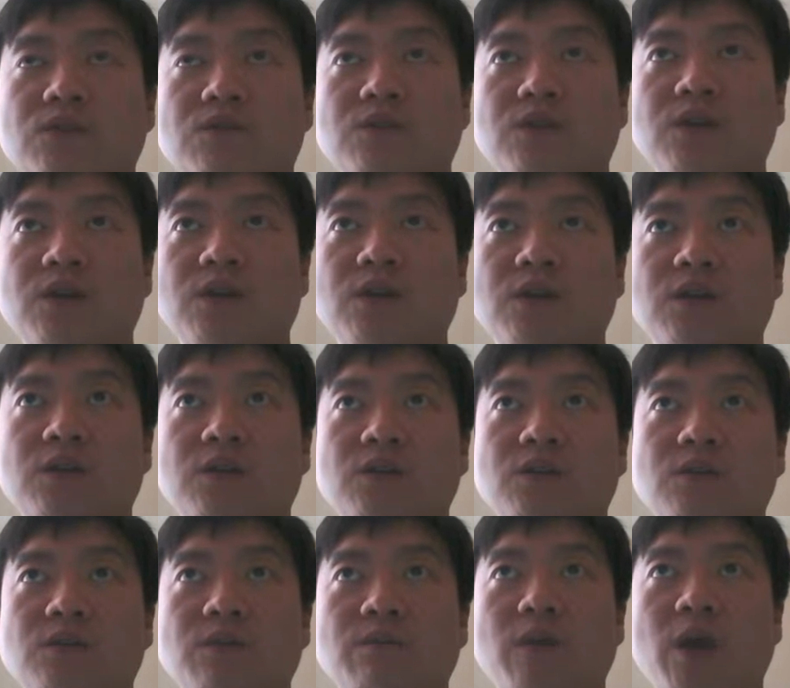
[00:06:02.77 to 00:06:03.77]
creating
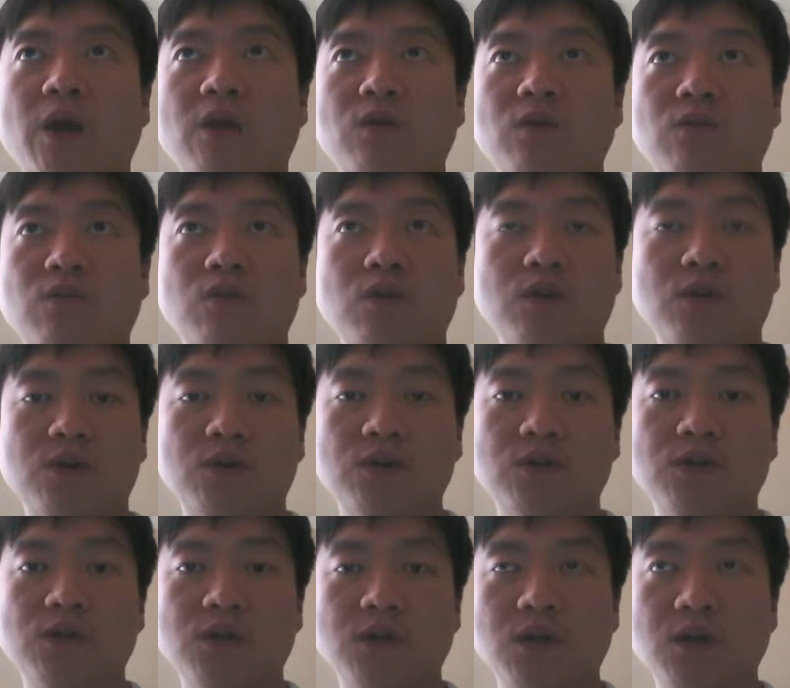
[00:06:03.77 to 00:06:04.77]
the backward
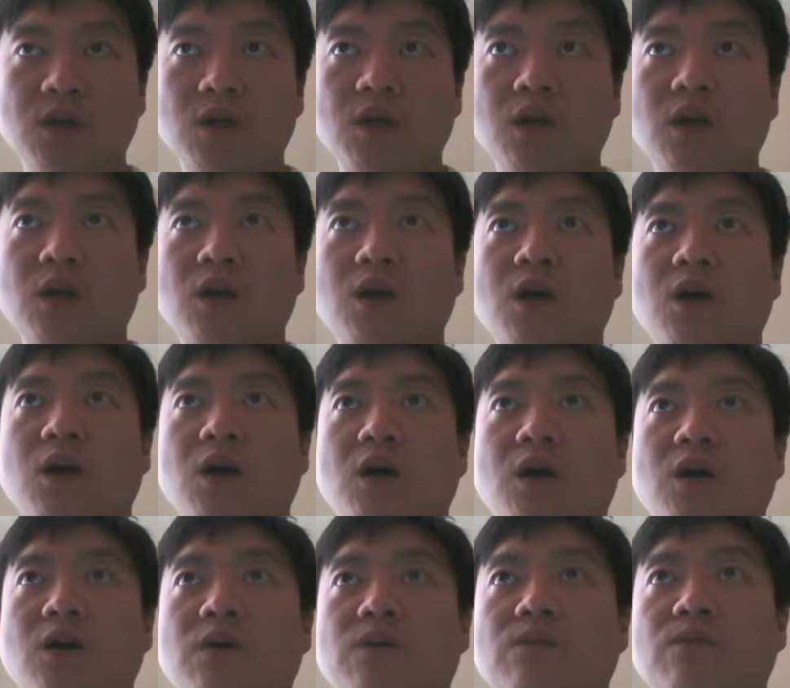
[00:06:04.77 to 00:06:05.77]
word,
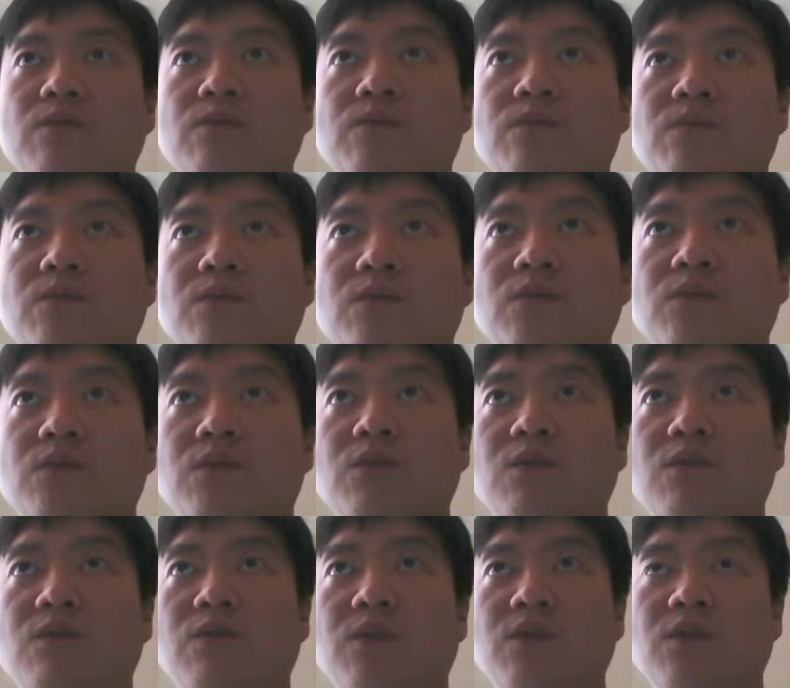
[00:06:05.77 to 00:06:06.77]
the
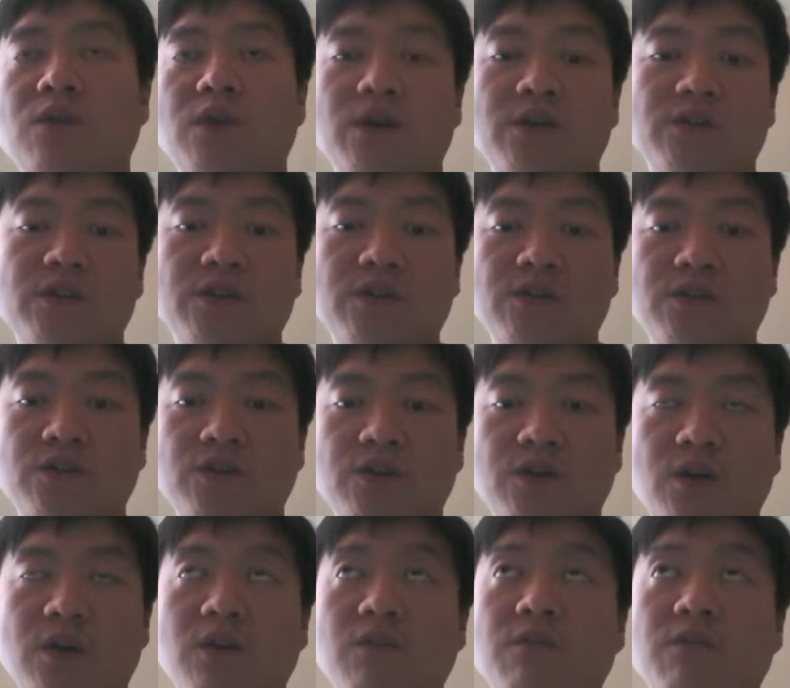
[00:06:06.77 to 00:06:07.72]
vectorizer